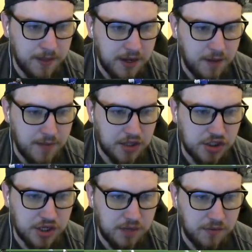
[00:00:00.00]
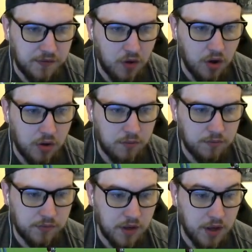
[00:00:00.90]
And I mentioned it before
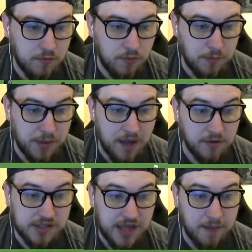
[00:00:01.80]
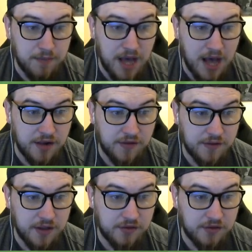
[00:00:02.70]
that we'd be able to get in behind.